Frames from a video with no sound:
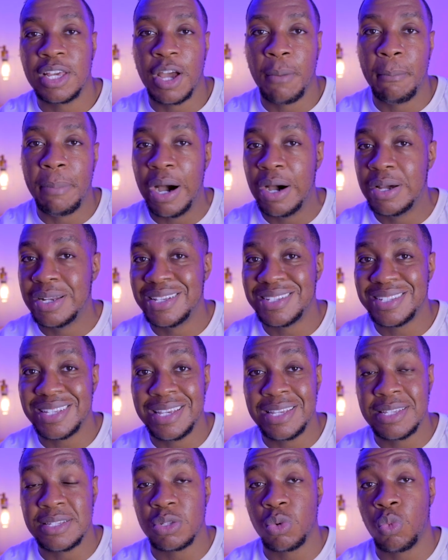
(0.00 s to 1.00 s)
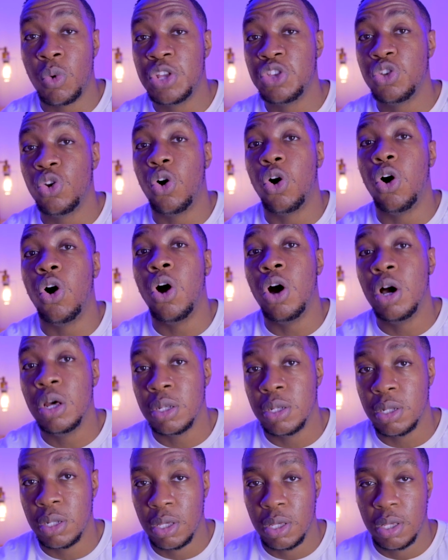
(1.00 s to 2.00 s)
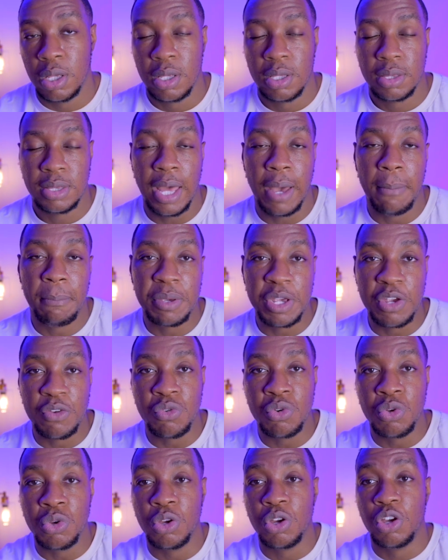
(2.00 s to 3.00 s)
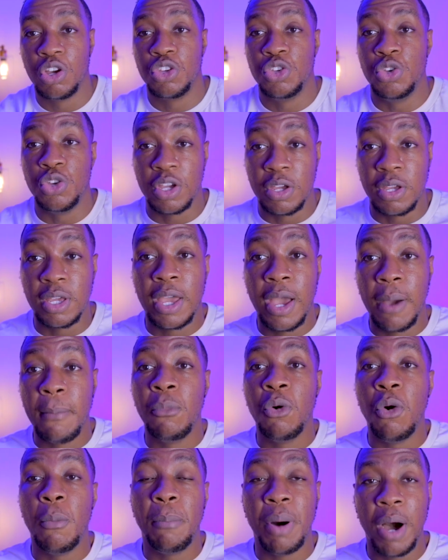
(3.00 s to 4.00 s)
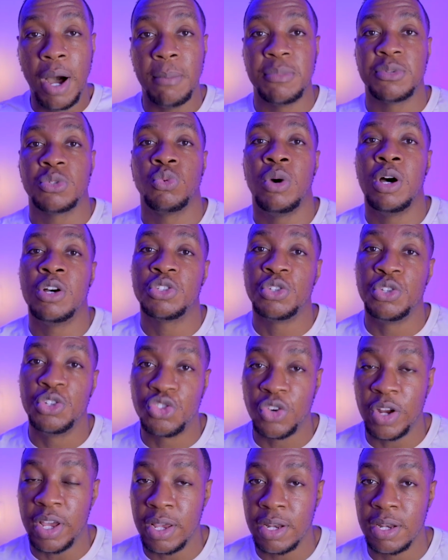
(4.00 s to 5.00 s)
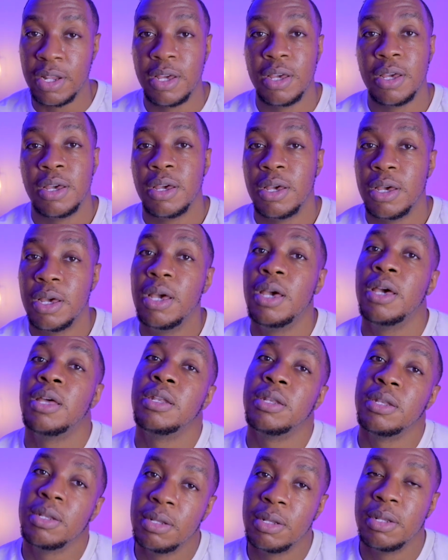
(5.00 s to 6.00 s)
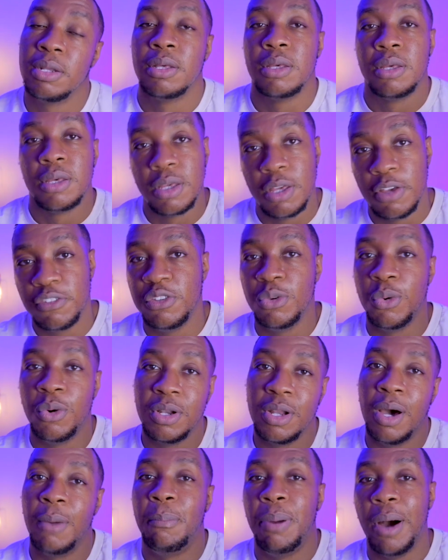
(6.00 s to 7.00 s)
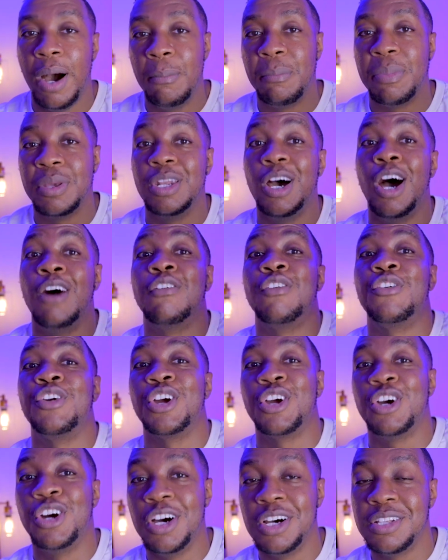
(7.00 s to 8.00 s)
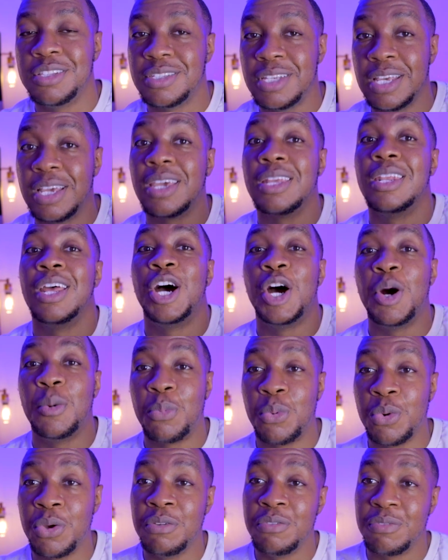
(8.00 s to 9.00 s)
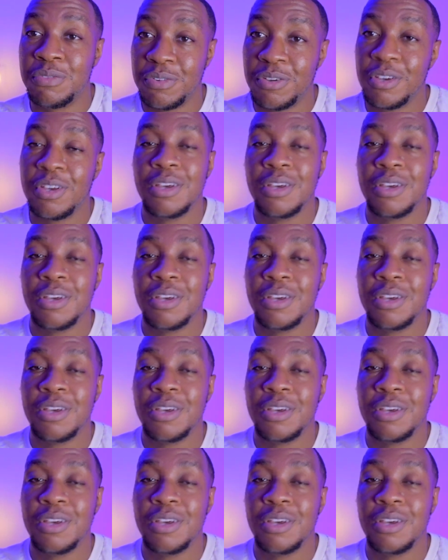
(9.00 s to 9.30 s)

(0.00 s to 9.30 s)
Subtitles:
about this is when you're on that beetroot, you can get more pumps whilst you train. And if you want a pump in other regards, it can help with,